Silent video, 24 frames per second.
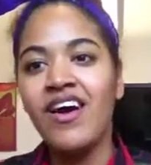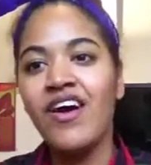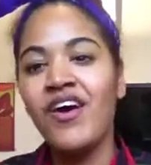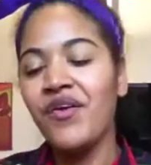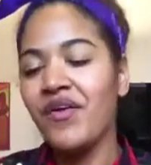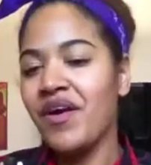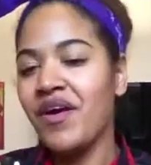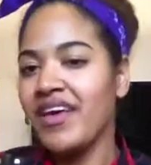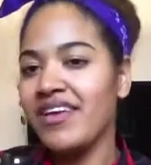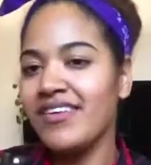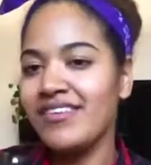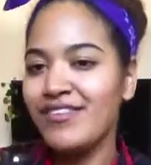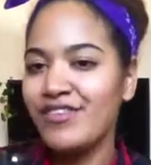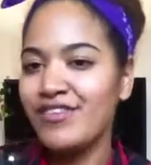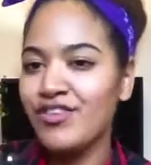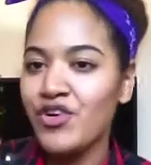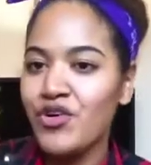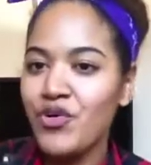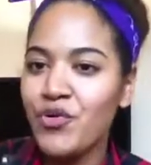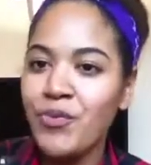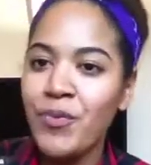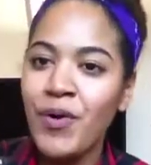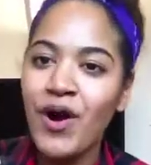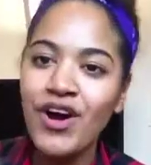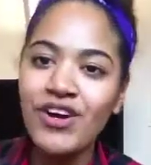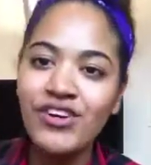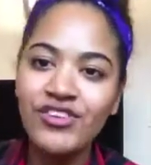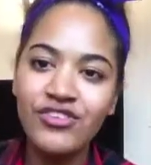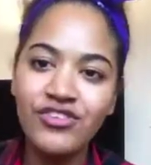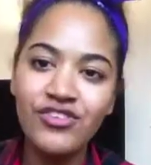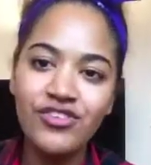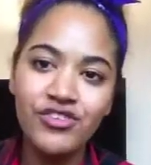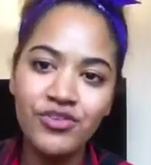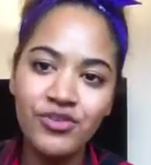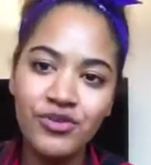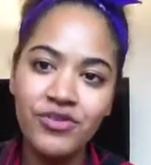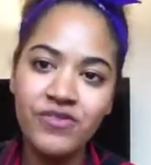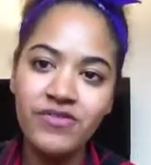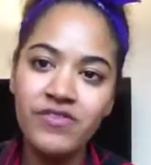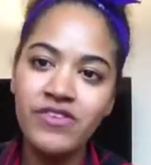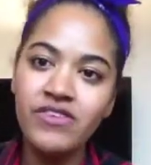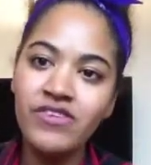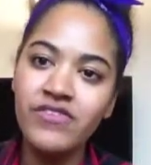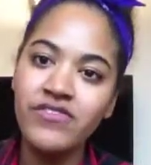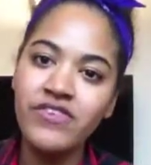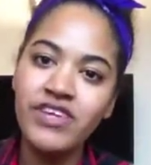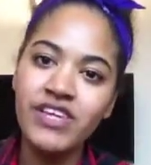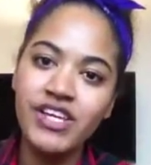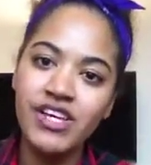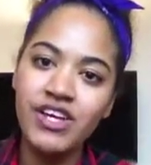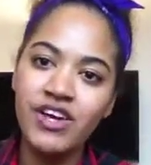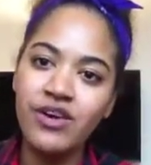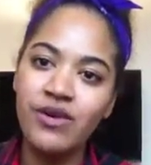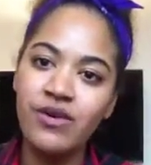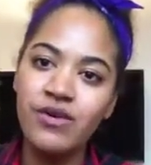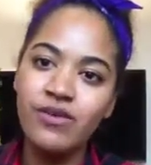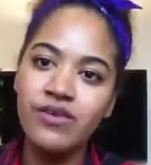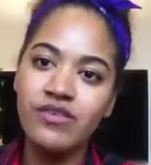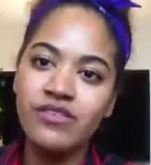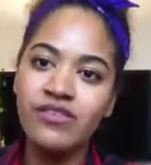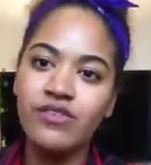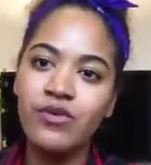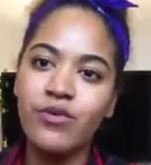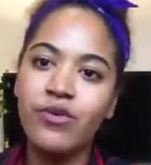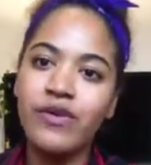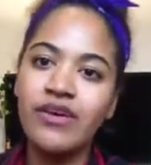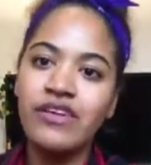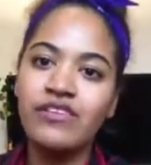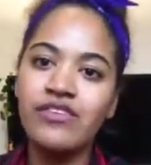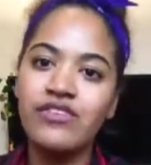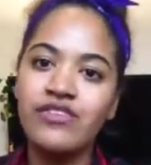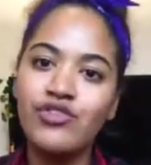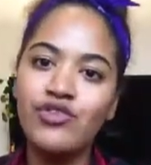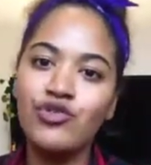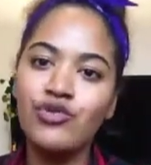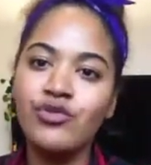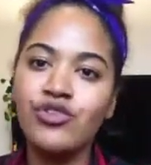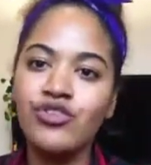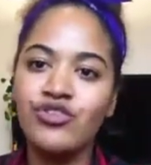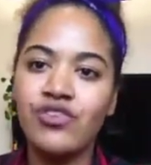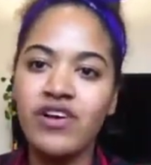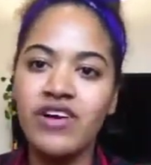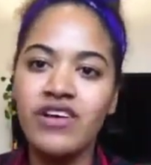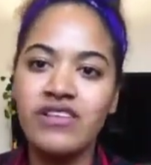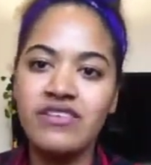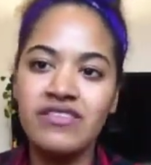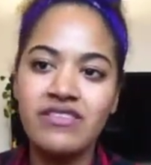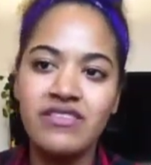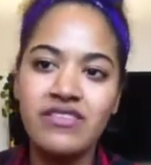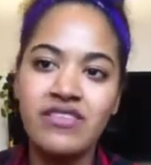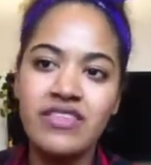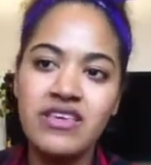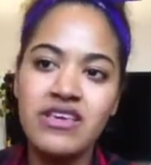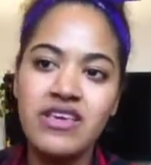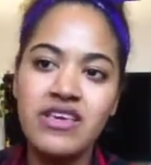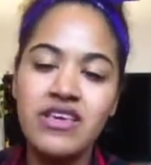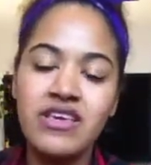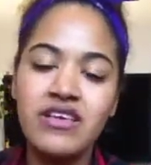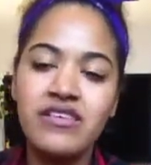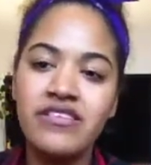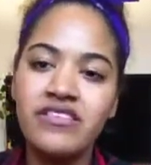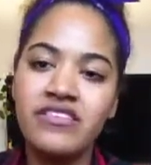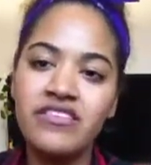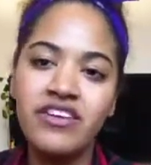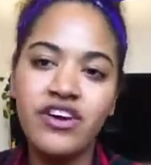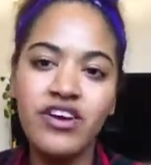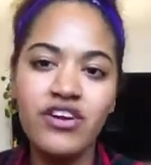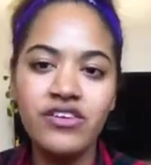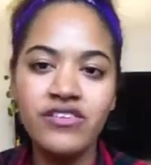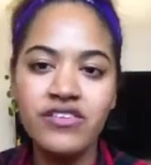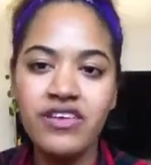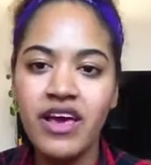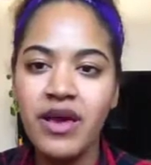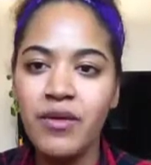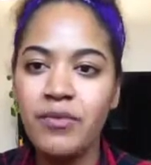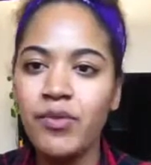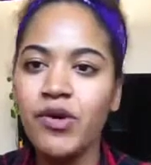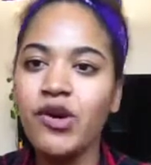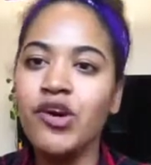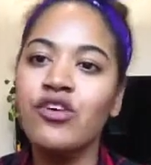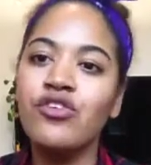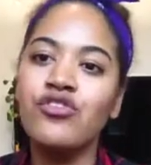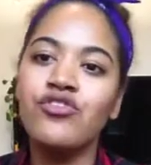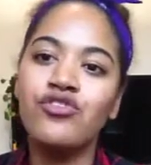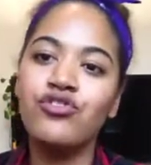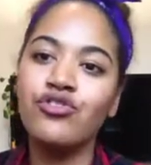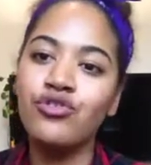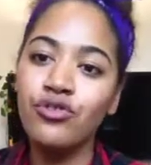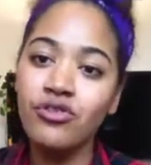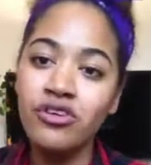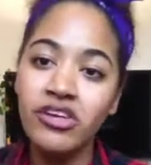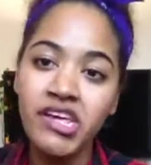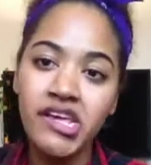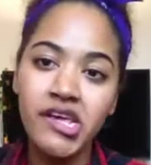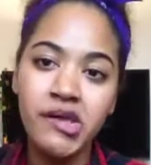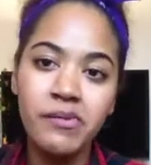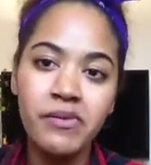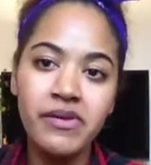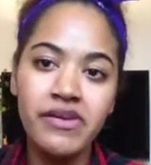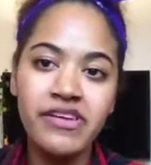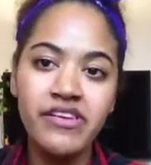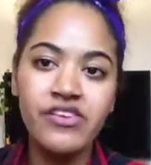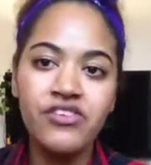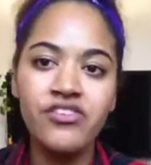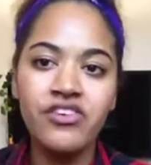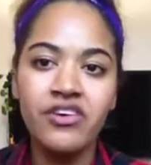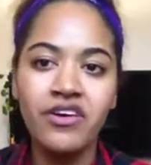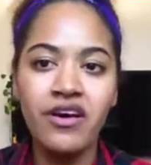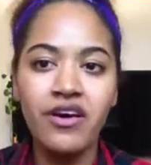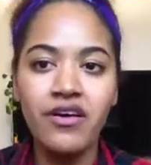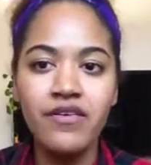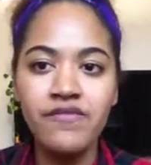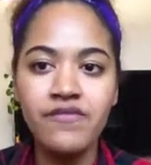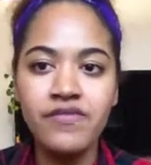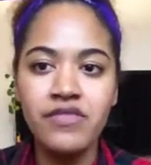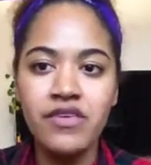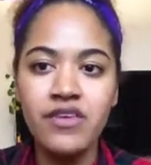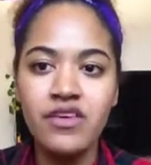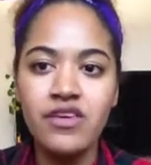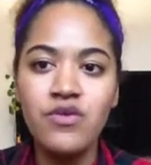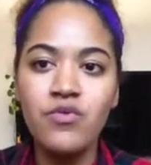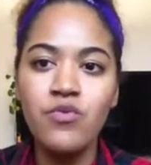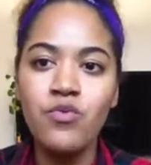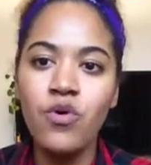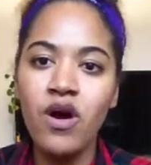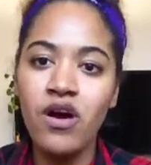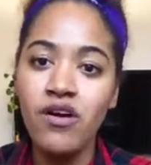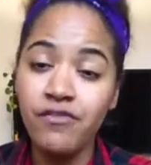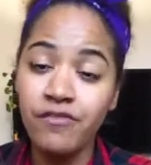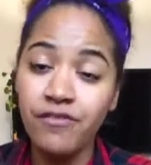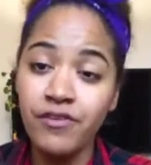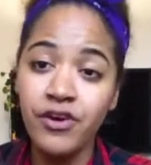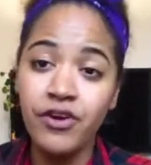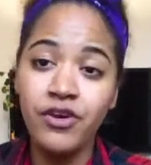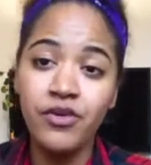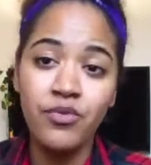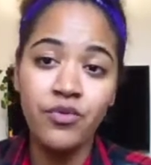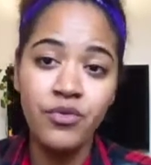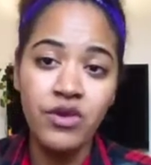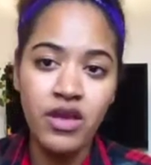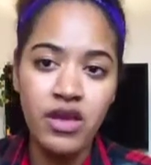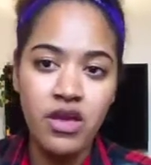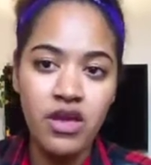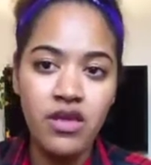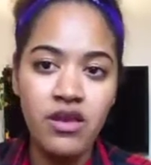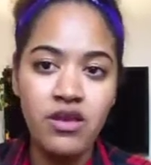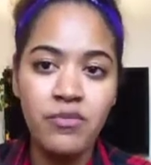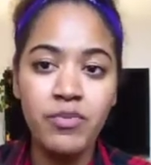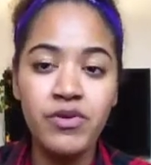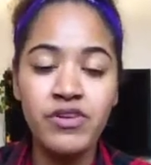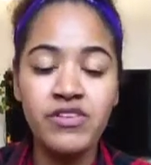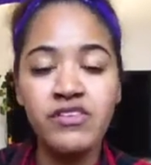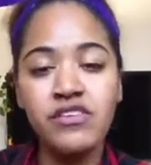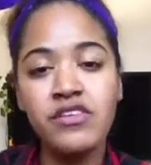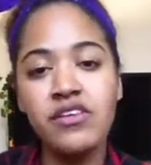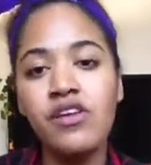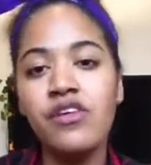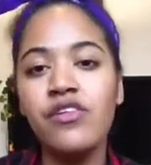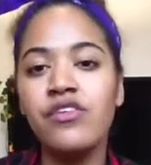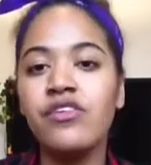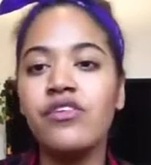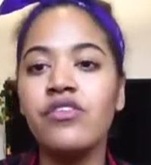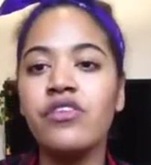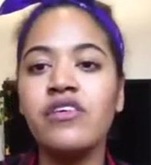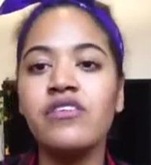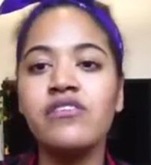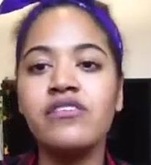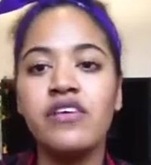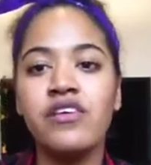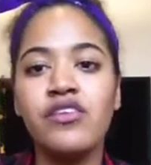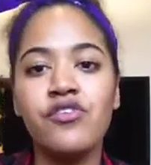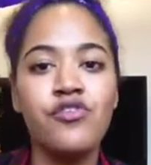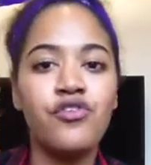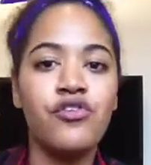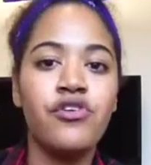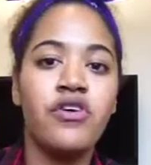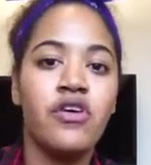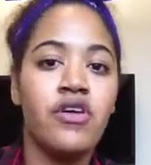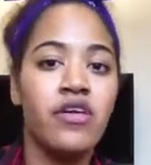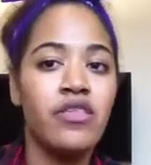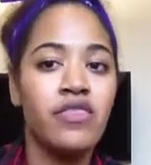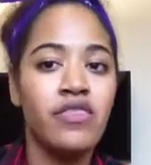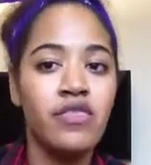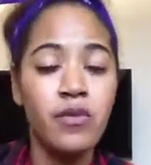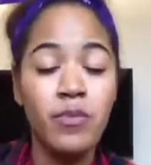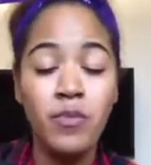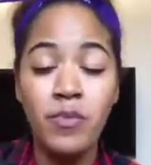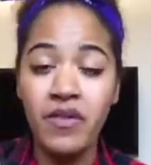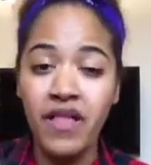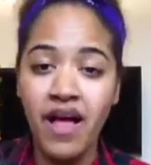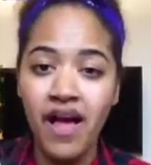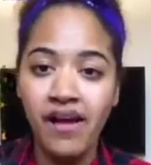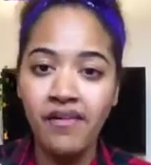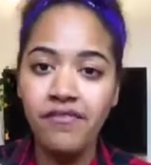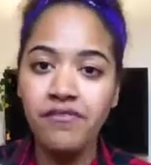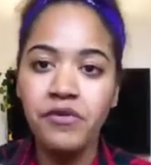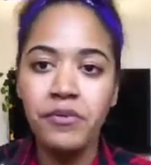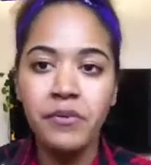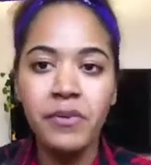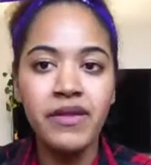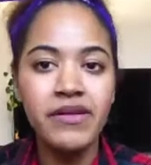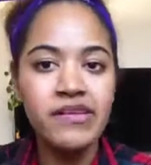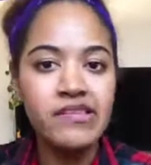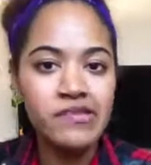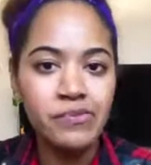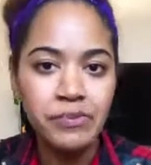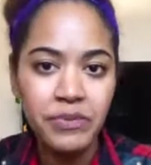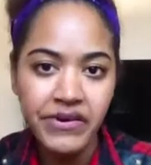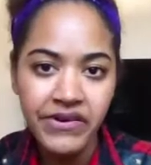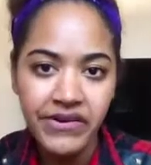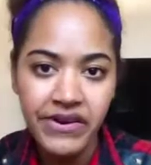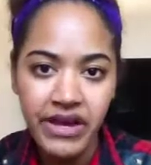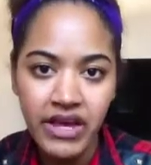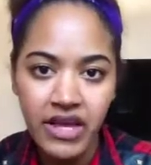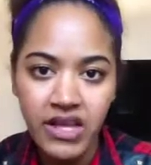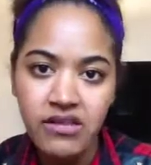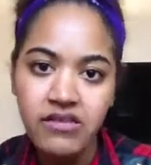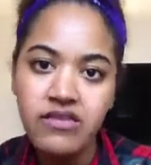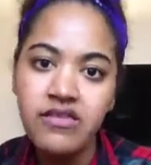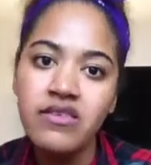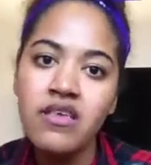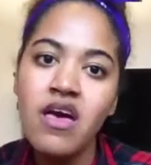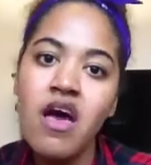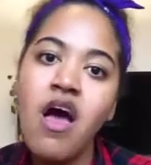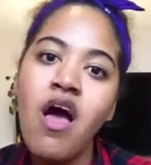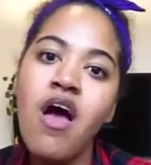Okay, so part two of this video is going to address the stereotype or controlling image of the welfare queen, particularly centering the black female experience.